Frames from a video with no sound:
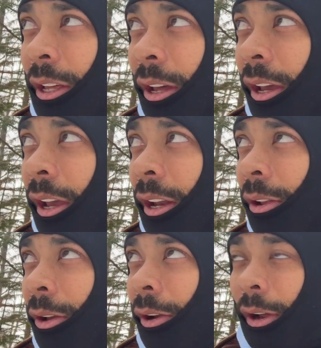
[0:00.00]
you the
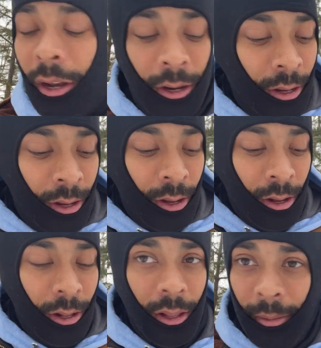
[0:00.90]
handler and
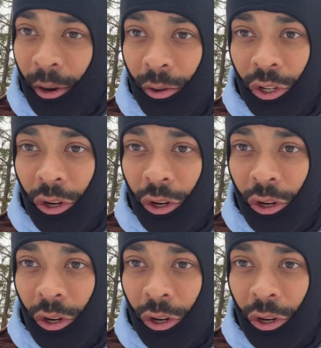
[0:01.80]
let them know it's